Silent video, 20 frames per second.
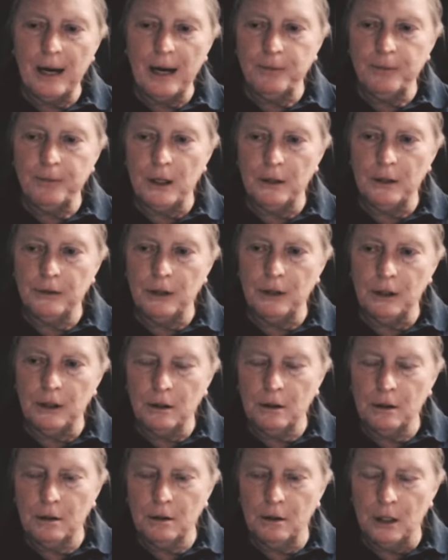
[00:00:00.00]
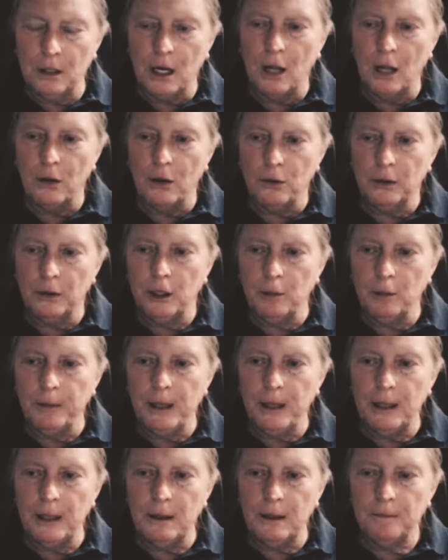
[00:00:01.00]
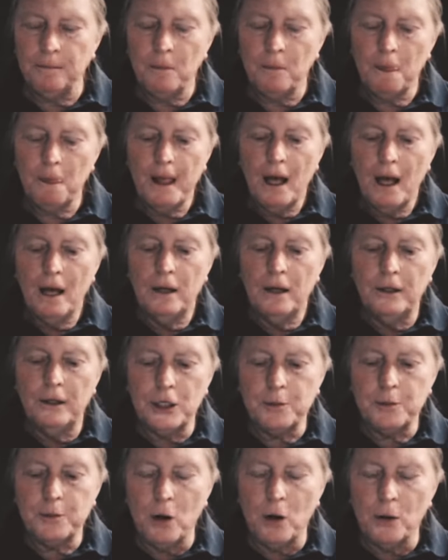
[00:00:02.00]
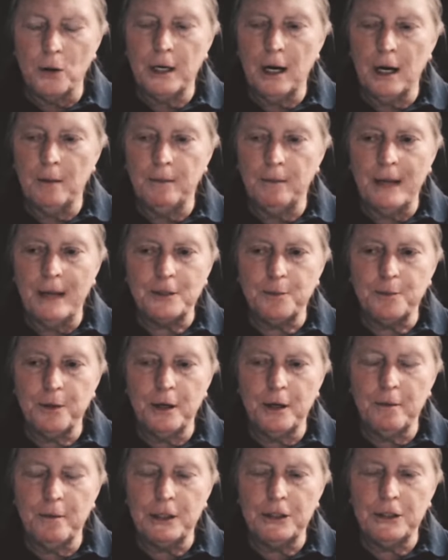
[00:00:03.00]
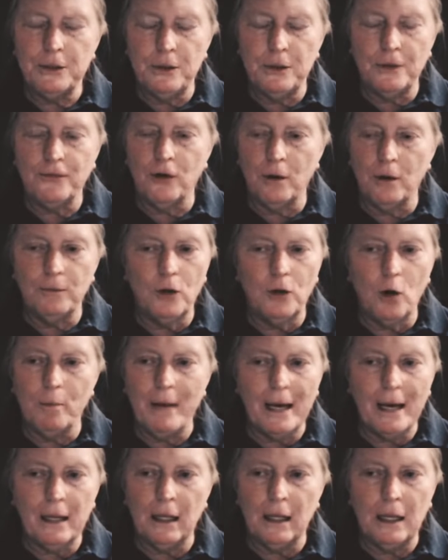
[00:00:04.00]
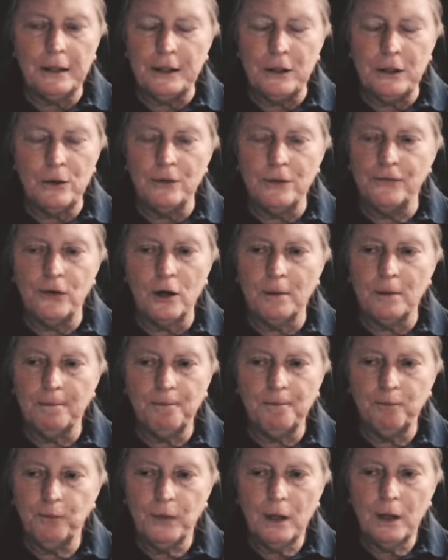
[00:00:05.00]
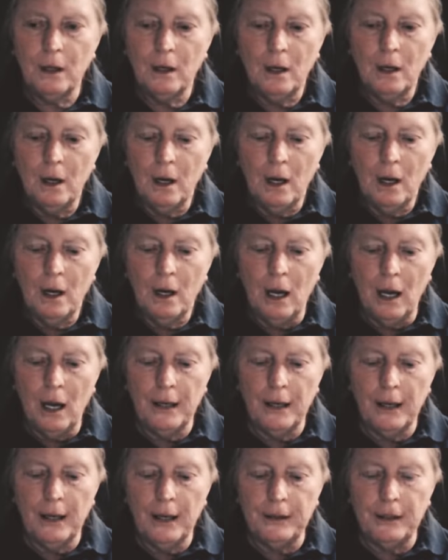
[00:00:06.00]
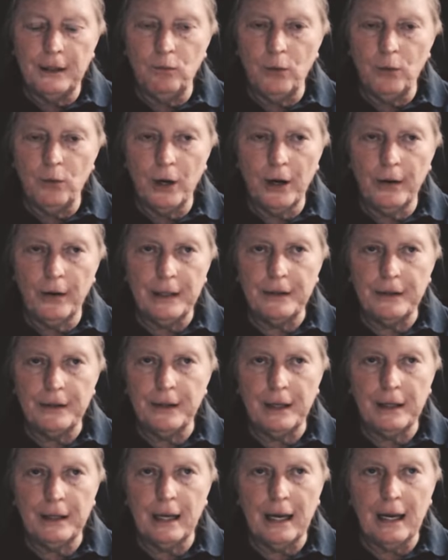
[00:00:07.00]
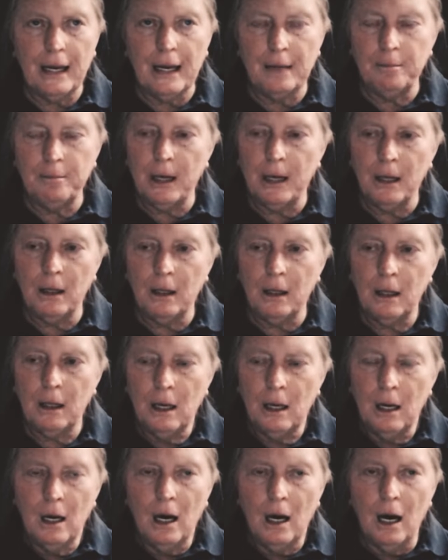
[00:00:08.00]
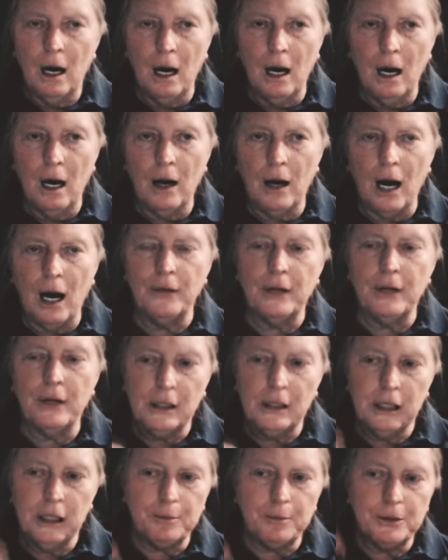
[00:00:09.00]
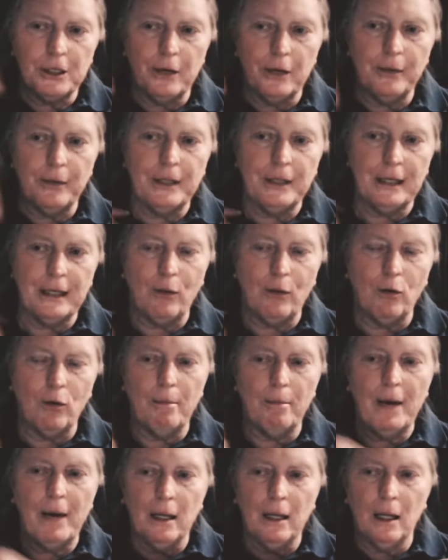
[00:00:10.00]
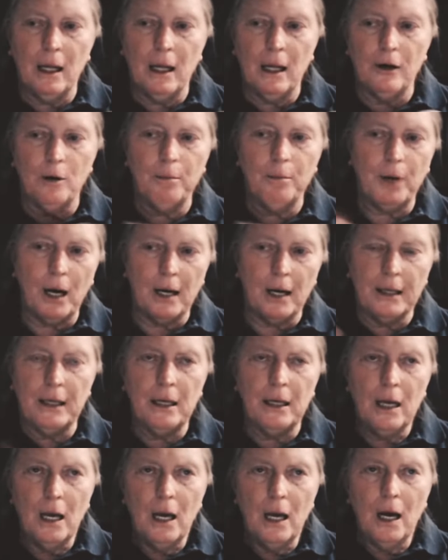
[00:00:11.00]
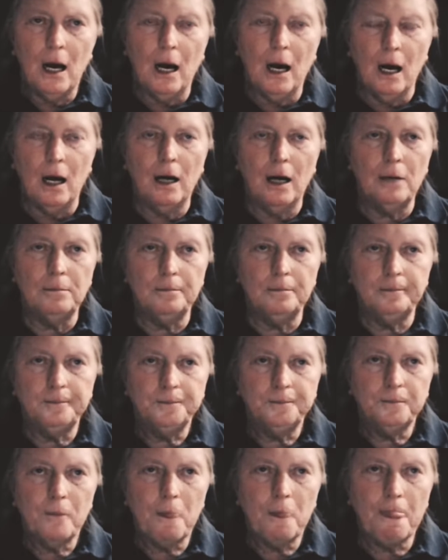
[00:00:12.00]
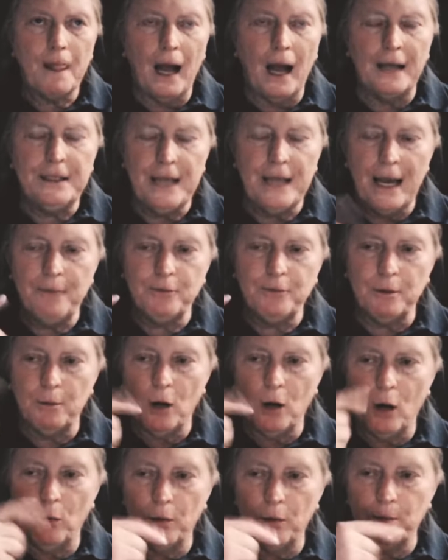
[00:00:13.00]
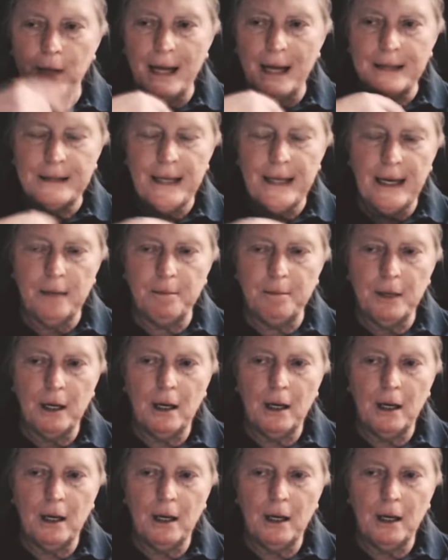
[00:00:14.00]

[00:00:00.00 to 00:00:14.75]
up the, the, the color a little bit and just broke it up. And that's pretty much the uniform, no metal on the uniform. And I didn't wear anything I had metal. Uh, on the clips and everything that were metal on our body, um, I taped them all with black tape